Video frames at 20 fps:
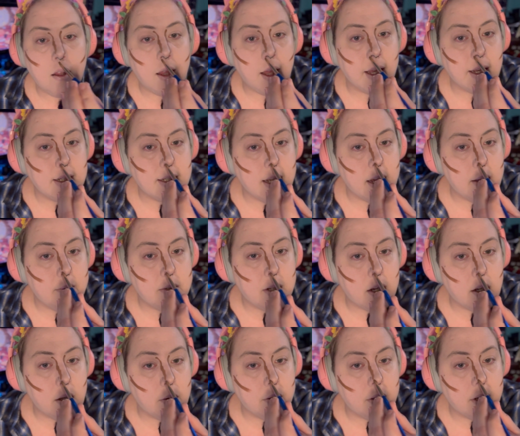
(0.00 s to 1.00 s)
Like, say I'm
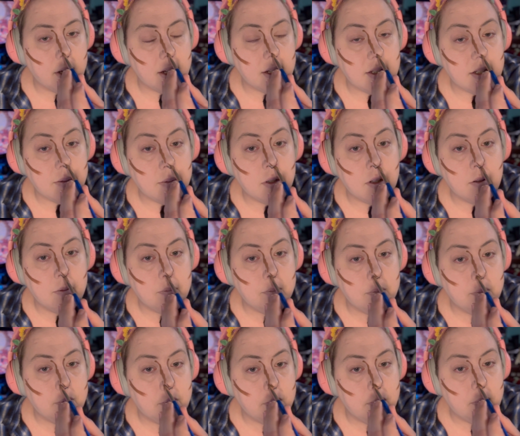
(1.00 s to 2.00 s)
talking with a customer
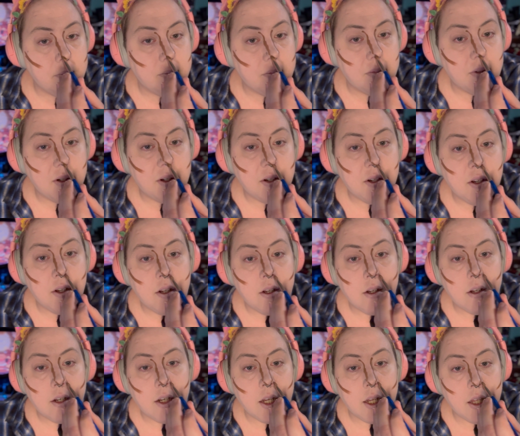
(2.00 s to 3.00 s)

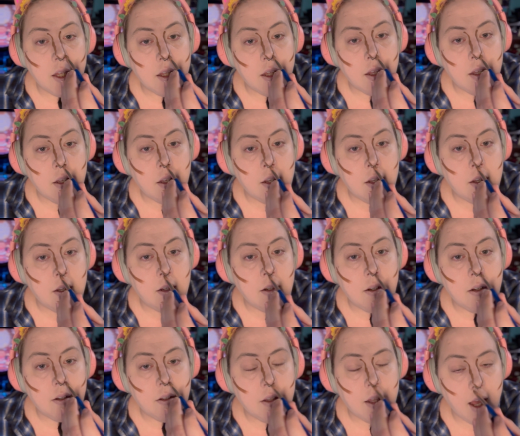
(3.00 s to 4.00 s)

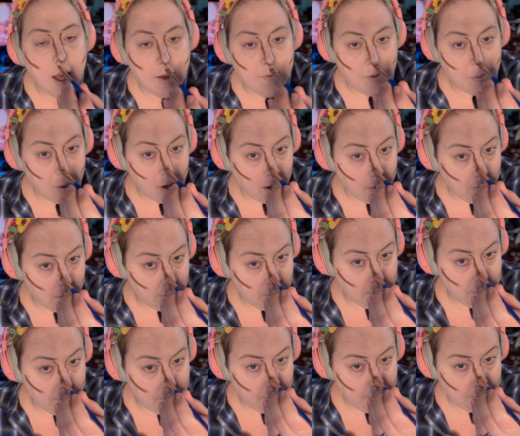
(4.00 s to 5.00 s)
and they have a problem
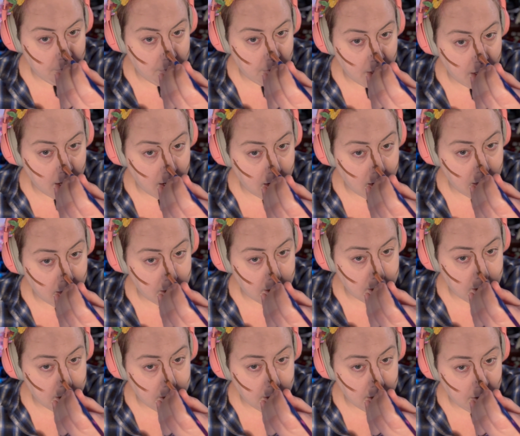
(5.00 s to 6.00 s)
that I
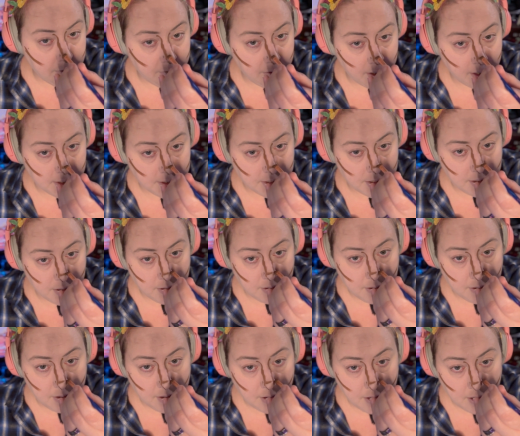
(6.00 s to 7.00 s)
need to fix,
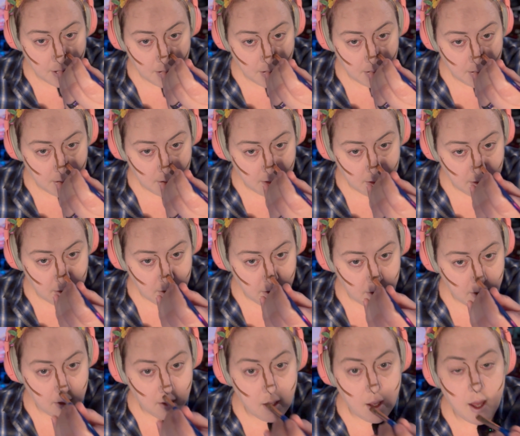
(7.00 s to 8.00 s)

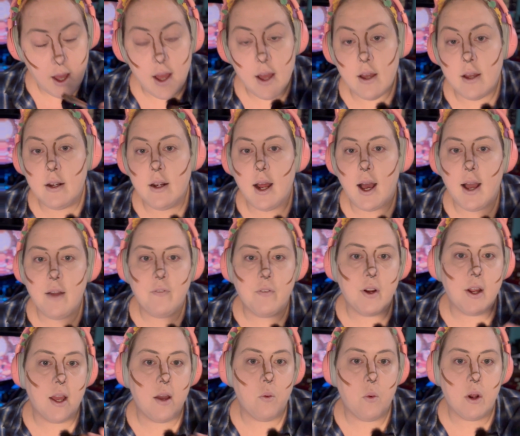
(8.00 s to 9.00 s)
and I
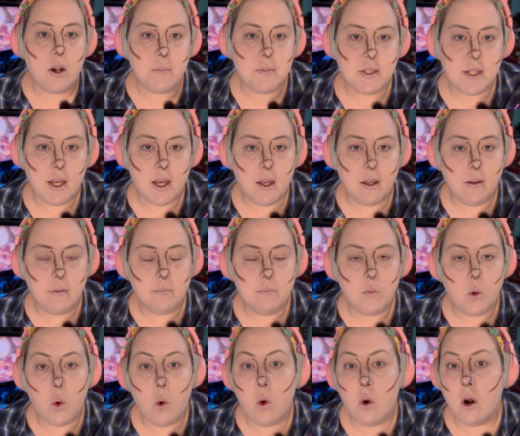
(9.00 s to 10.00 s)
forget what I'm saying,
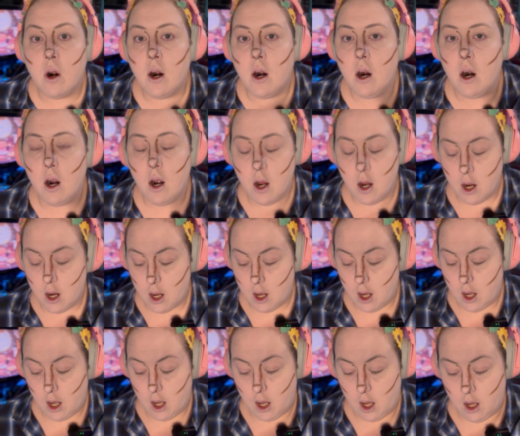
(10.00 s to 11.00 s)
or
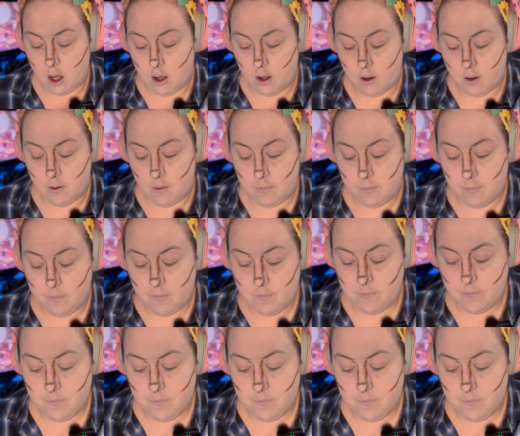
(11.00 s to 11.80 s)
um,